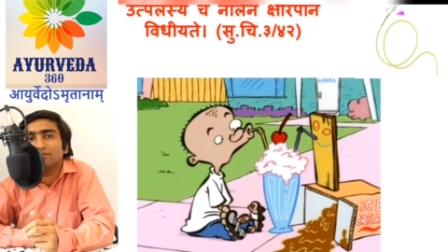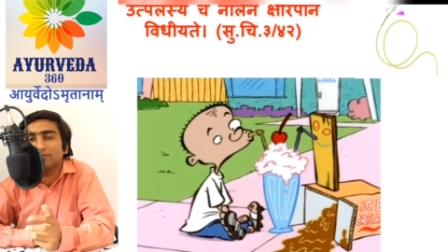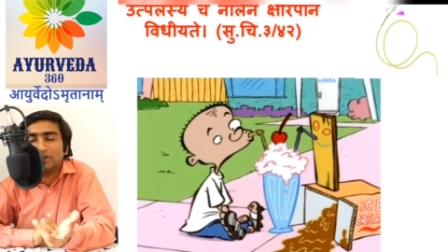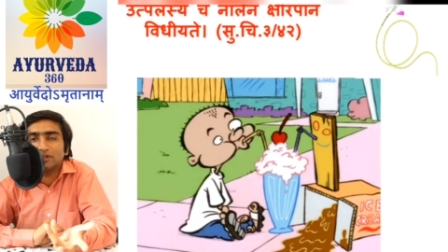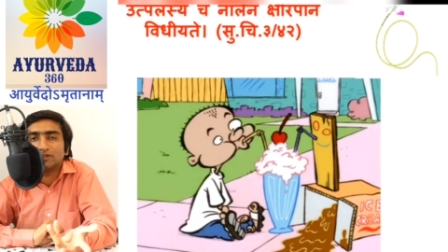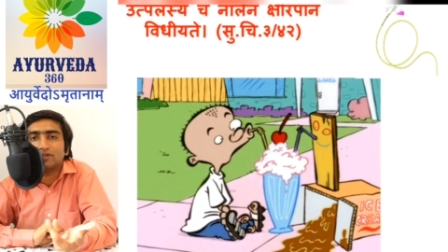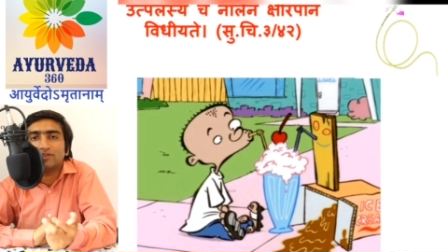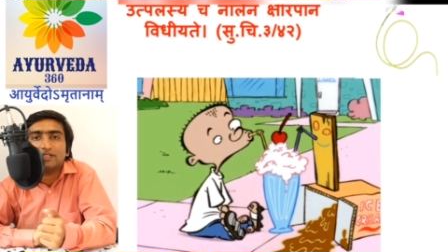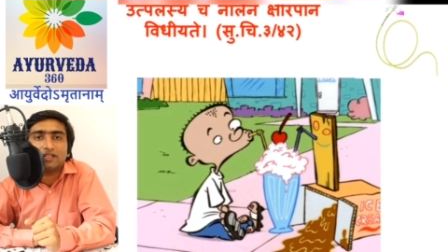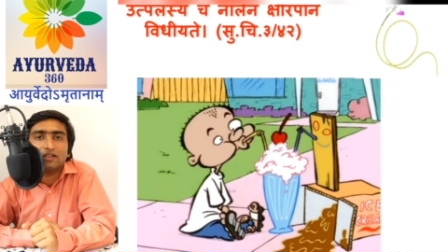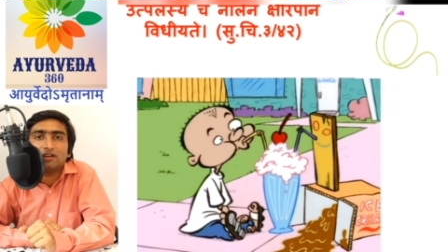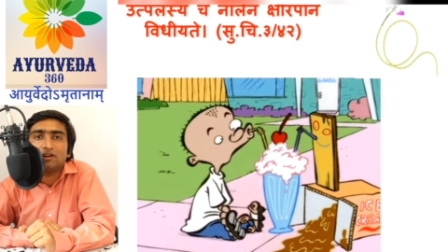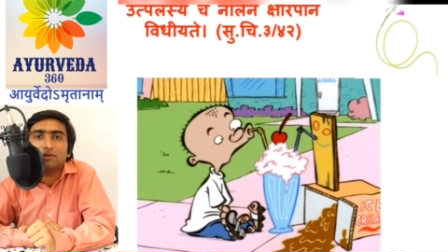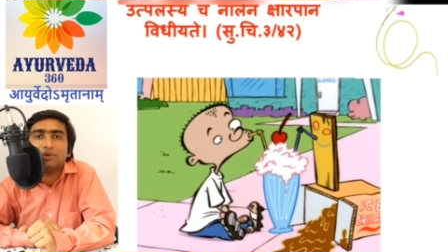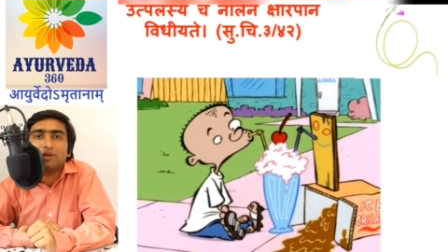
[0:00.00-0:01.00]
because of which he
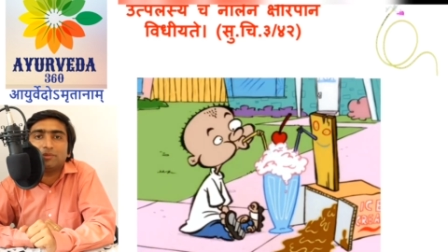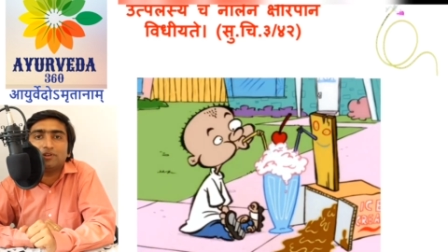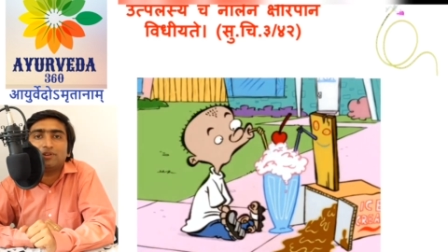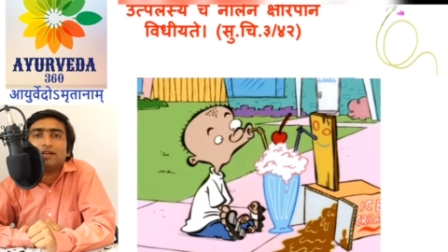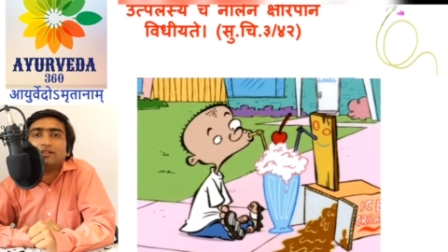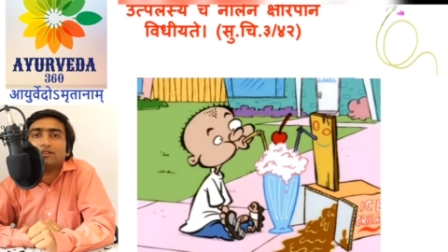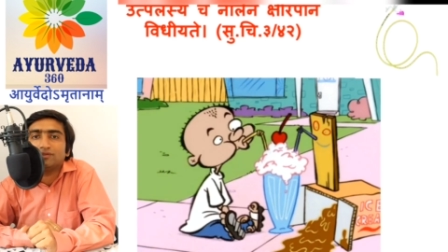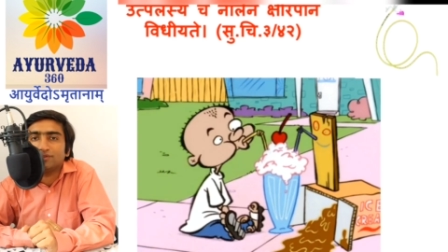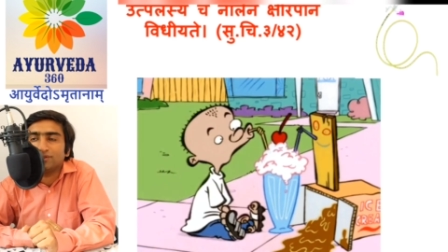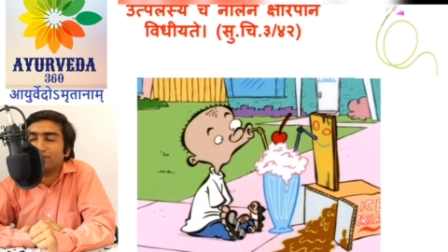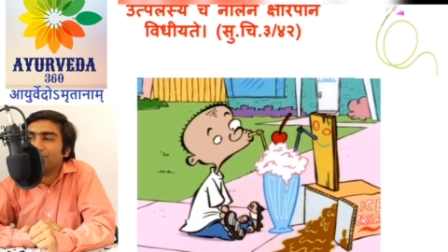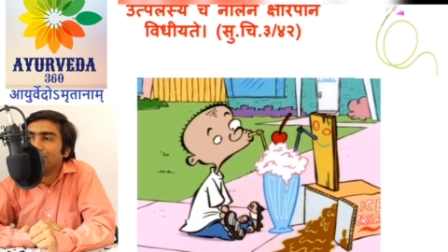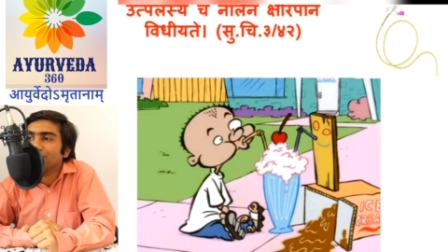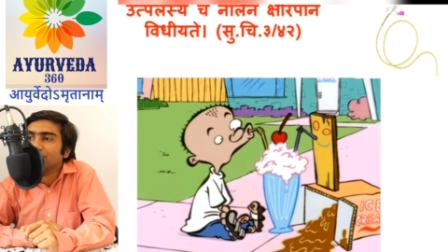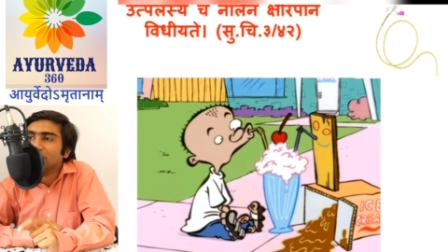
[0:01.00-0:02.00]
will not be able to take the food.
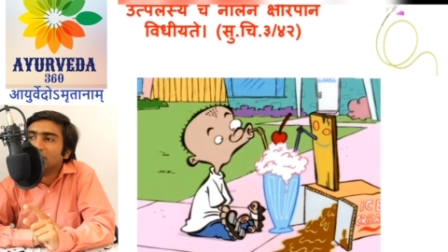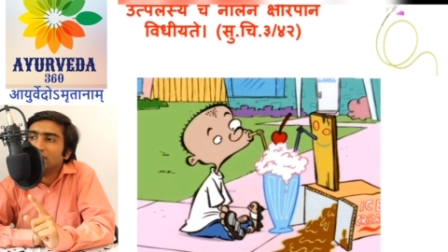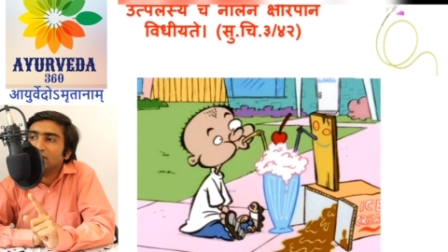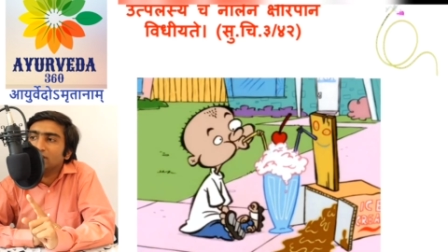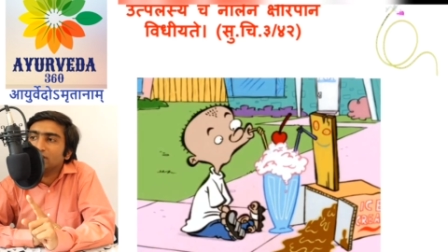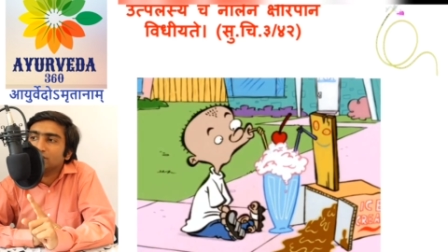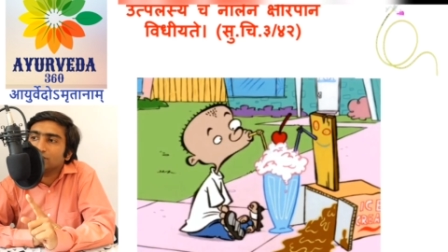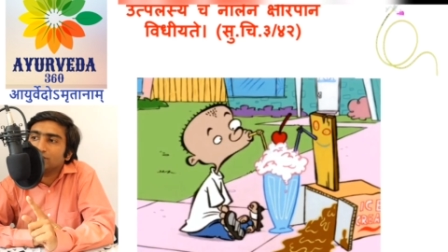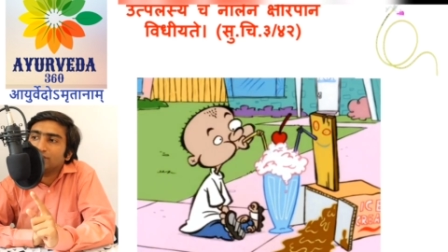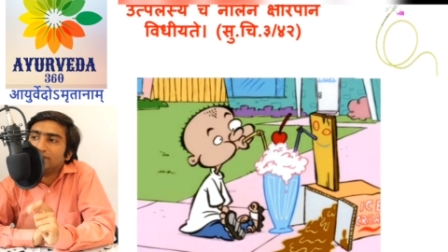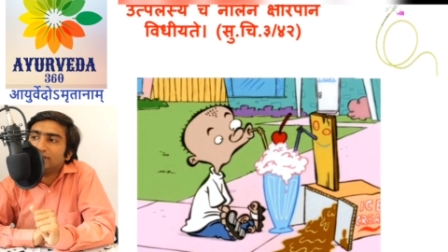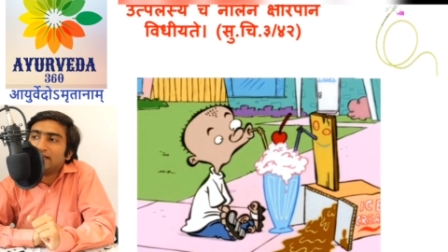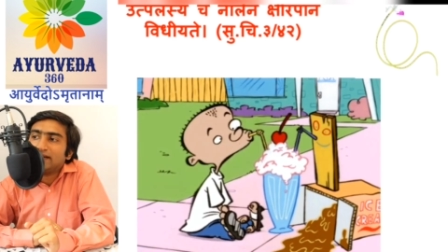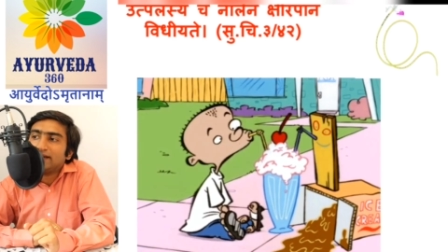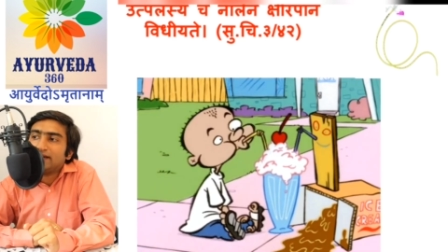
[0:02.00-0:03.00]
So
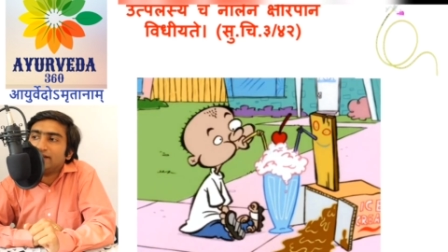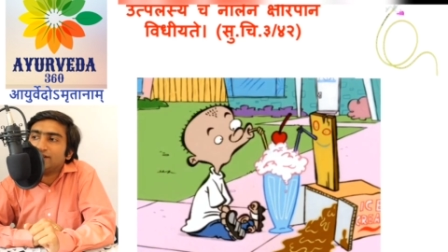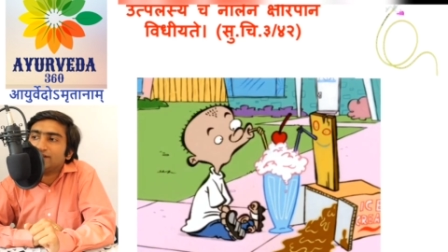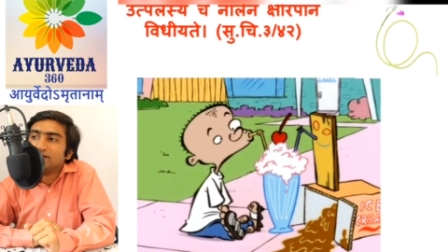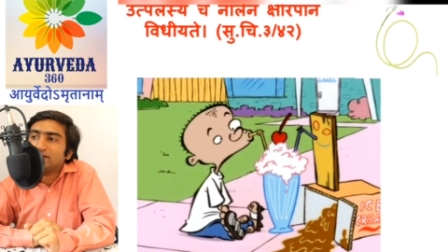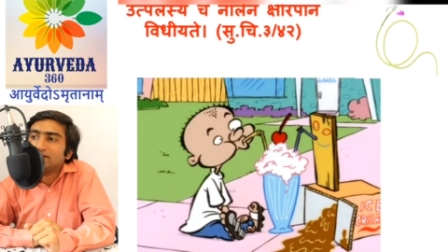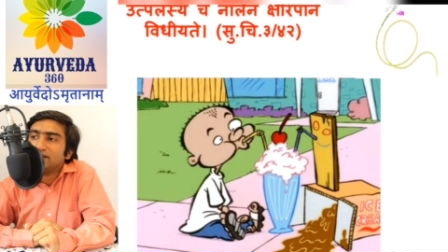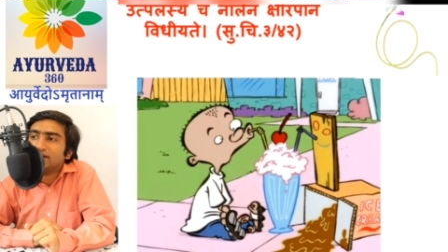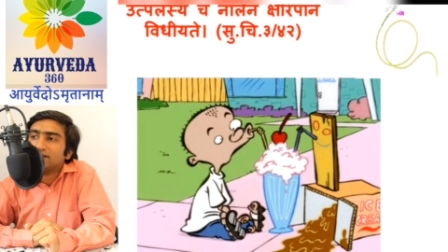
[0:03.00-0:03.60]
in that condition,